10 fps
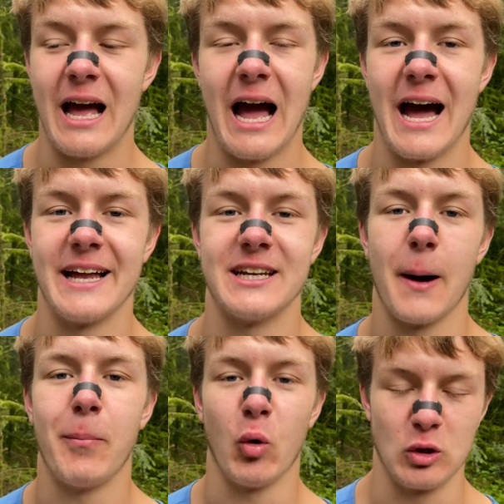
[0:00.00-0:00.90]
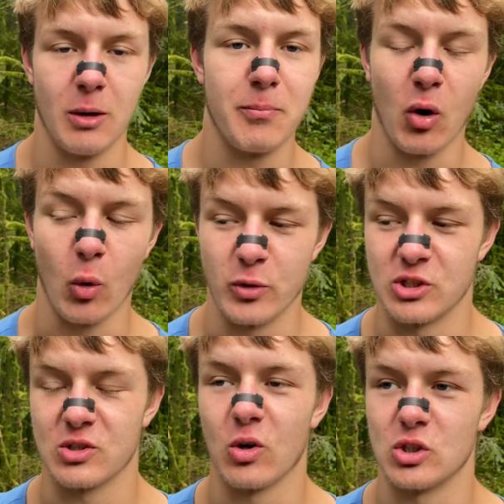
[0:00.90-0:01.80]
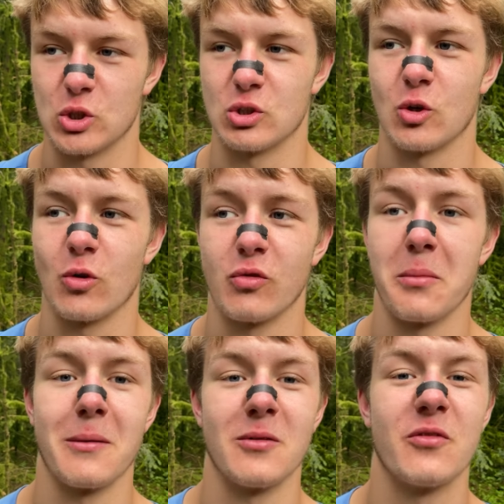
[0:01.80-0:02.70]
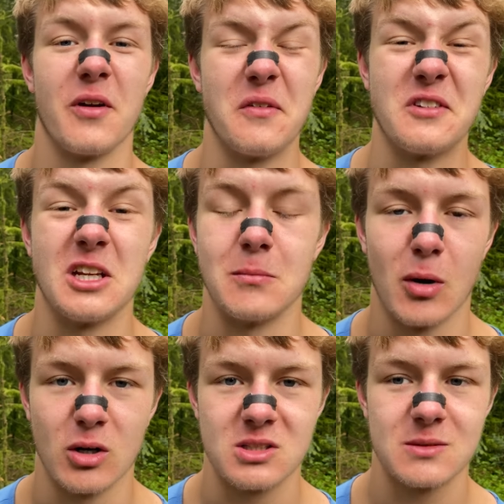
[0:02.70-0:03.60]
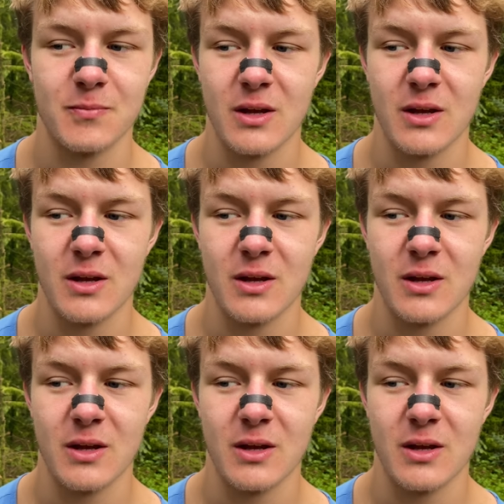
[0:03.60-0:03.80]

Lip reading: and a pull-up bar, which is also sold for maybe $15.